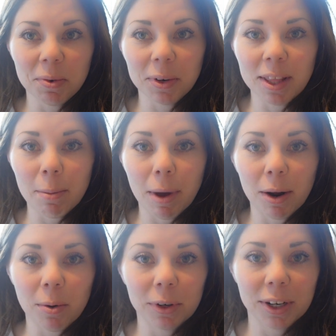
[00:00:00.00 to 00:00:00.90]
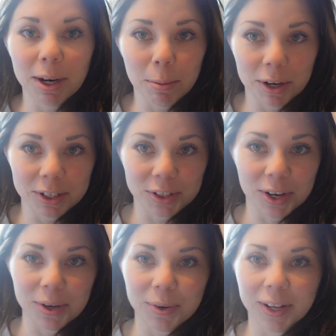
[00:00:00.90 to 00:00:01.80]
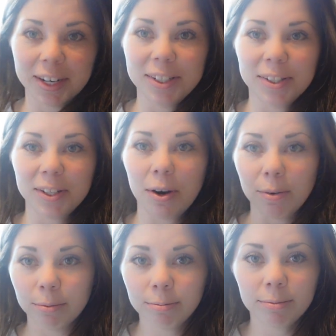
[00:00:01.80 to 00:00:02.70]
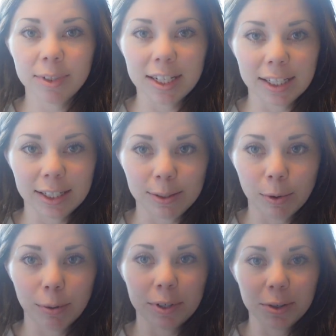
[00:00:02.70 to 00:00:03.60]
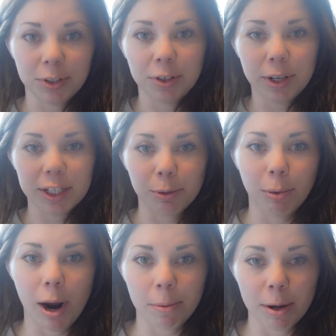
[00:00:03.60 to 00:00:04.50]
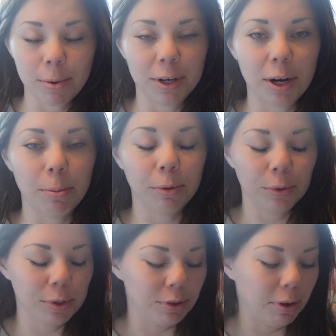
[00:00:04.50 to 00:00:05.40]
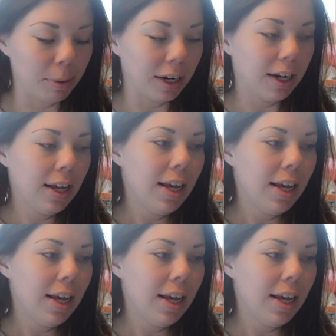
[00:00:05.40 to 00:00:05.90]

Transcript: over in that back corner, and I'm not going to try and go get it. So this is what we're doing. You guys are propped up on a couple rolls of ribbon.